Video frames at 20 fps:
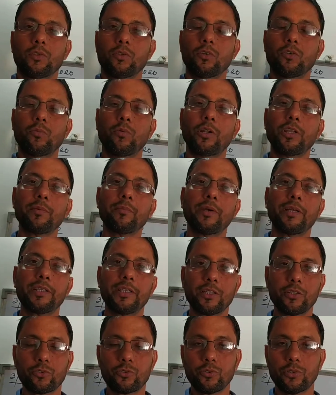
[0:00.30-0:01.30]
morning, my
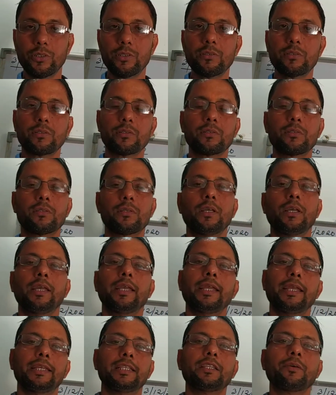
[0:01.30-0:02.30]
dear students.
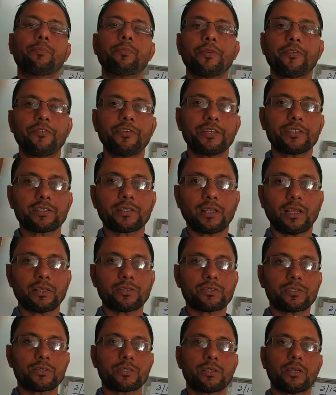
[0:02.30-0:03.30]
In the previous
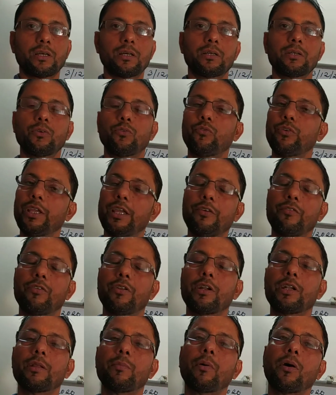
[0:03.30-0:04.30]
class, we have
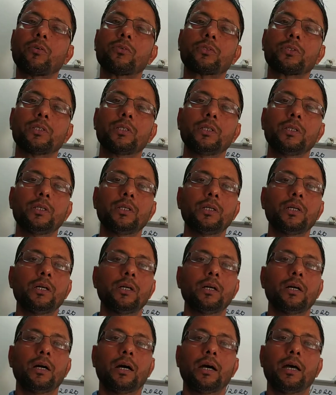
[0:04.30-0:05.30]
learned about
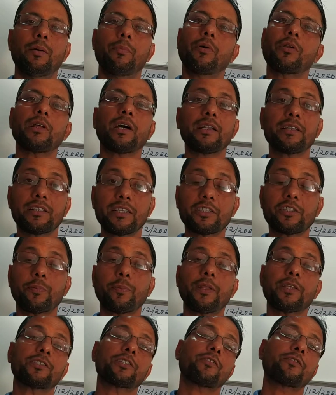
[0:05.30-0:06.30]
100th
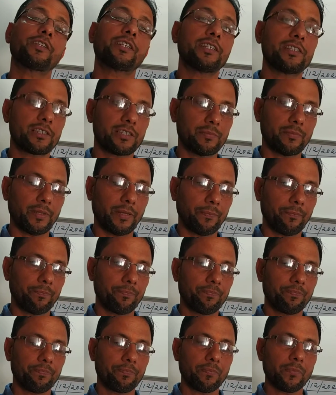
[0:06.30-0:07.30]
place of the decimal,
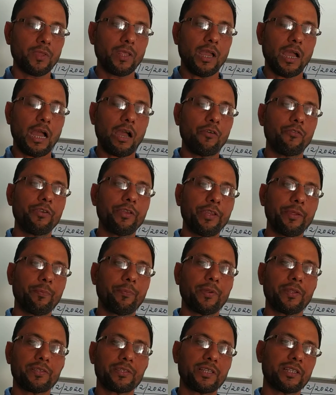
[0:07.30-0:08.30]
how we
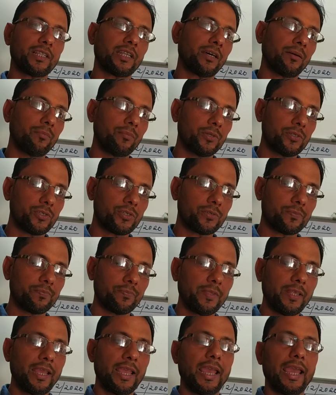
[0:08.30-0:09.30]
represent the numbers,
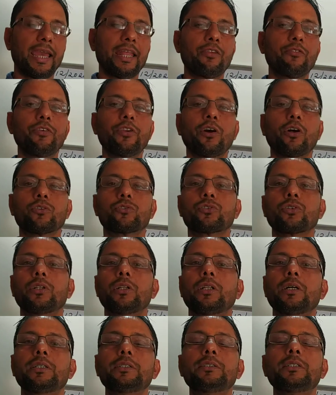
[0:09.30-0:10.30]
and we also
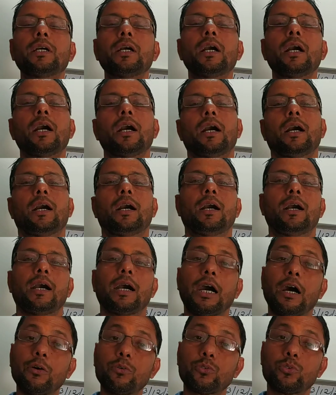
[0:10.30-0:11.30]
learned
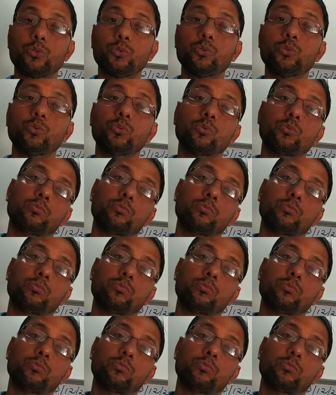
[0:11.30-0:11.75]
how to